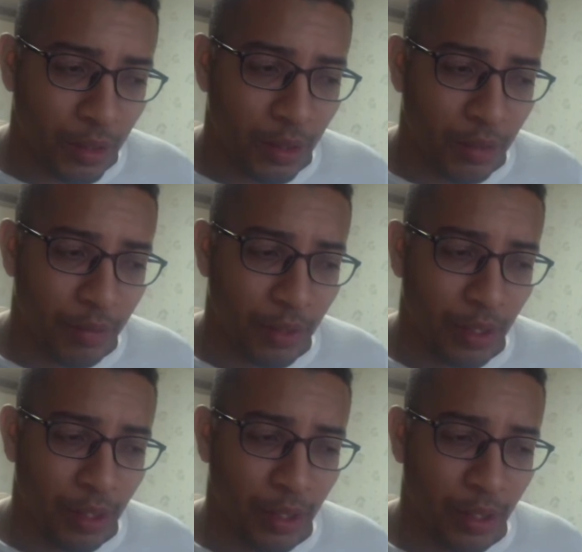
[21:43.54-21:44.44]

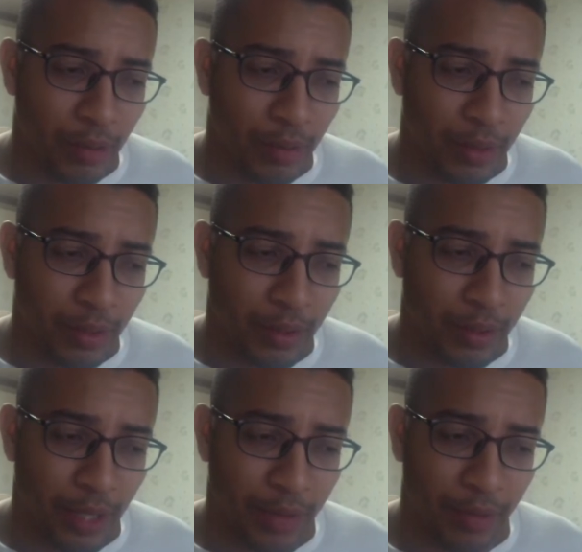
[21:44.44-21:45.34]
we went to
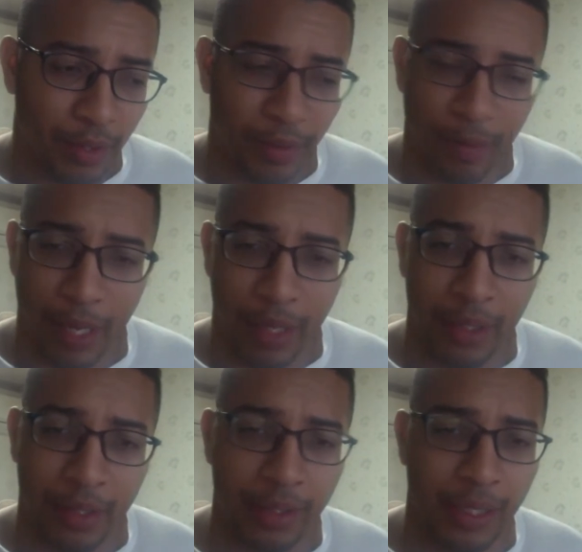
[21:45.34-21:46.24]
South Korea. We made it
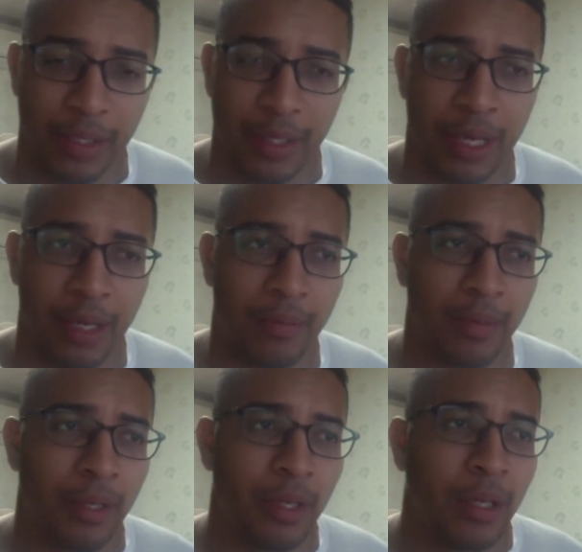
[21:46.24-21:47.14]
in the daytime.
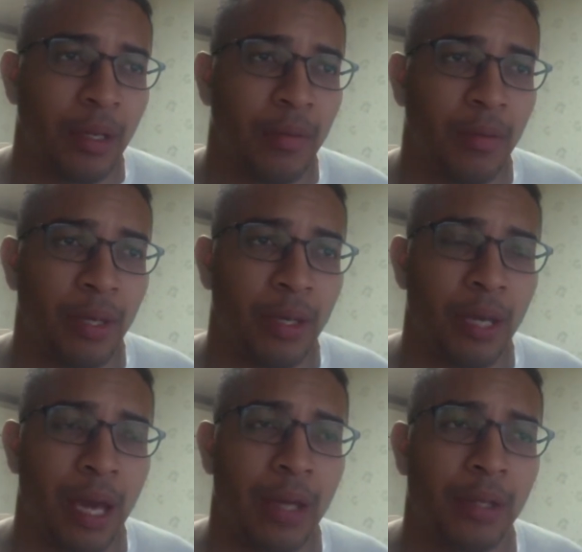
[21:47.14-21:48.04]
We
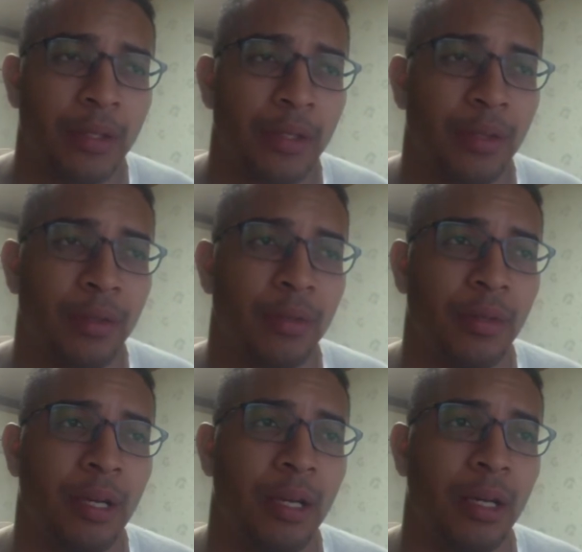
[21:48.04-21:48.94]
got
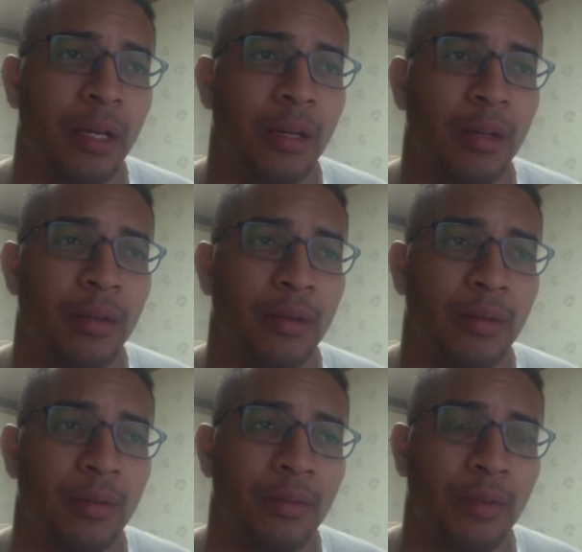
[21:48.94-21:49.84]
into,
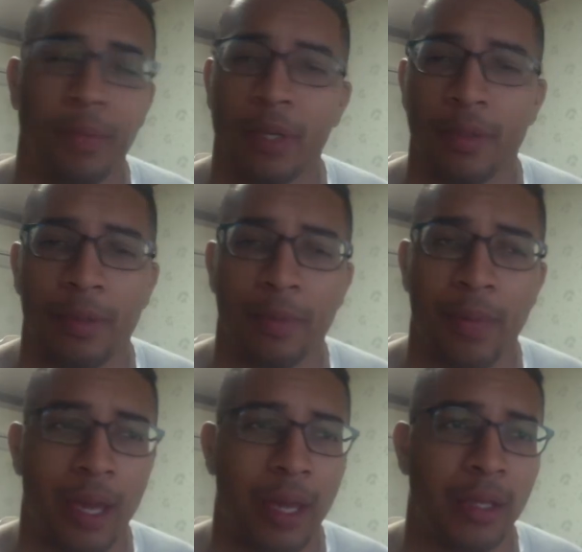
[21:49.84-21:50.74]
we picked up our
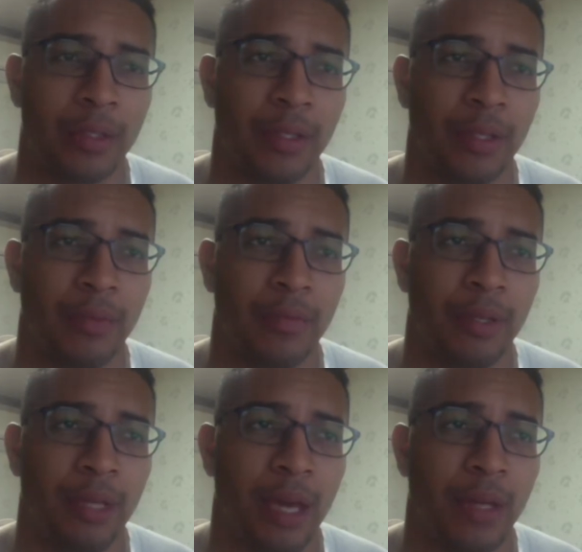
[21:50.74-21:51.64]
bags and
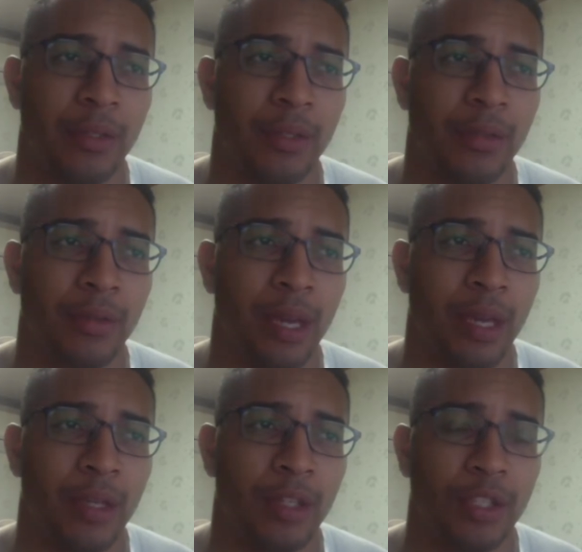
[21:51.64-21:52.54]
we got into
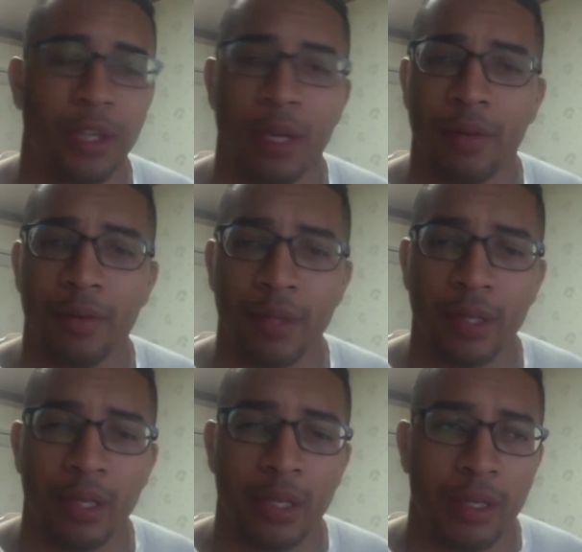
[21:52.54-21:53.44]
a shuttle.
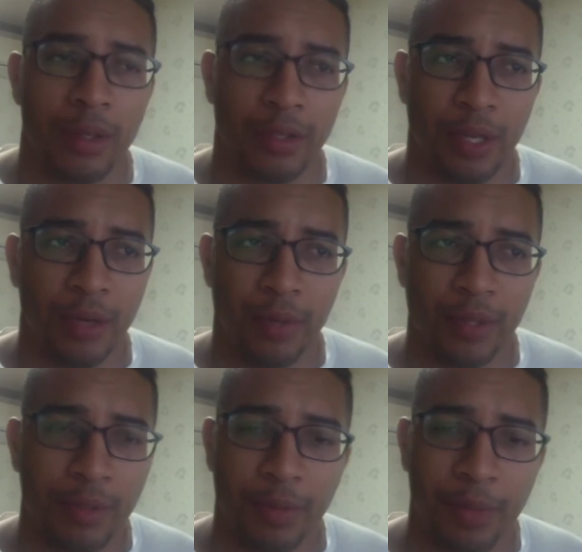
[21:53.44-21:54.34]
The shuttle
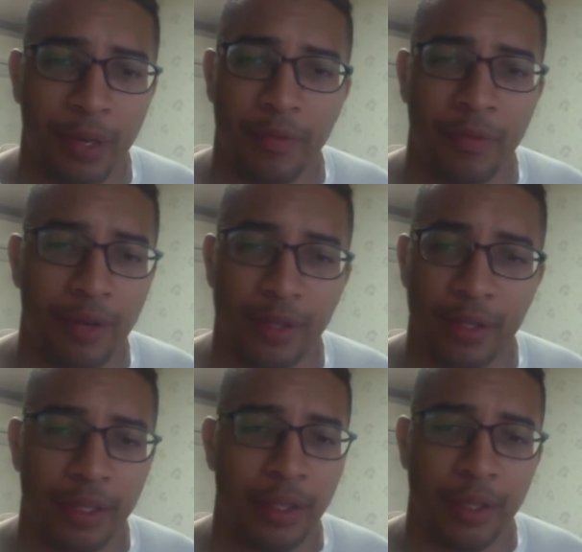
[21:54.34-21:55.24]
wasn't prepared for us or
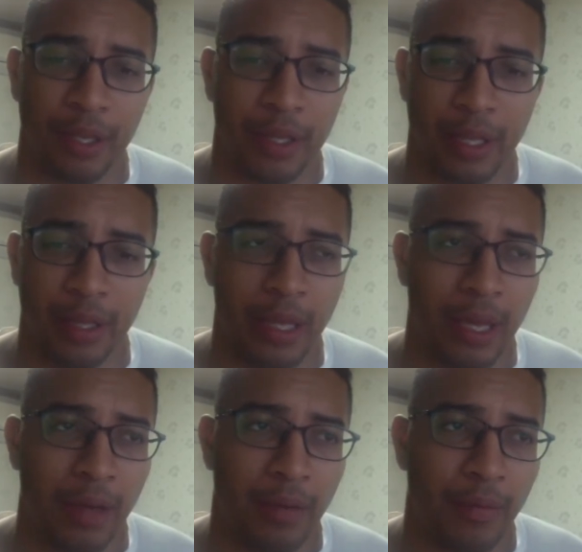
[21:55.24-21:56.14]
anything like
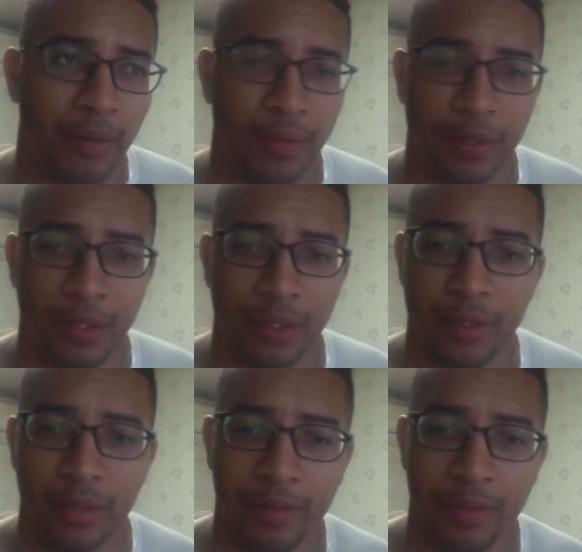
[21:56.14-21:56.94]
that. It was just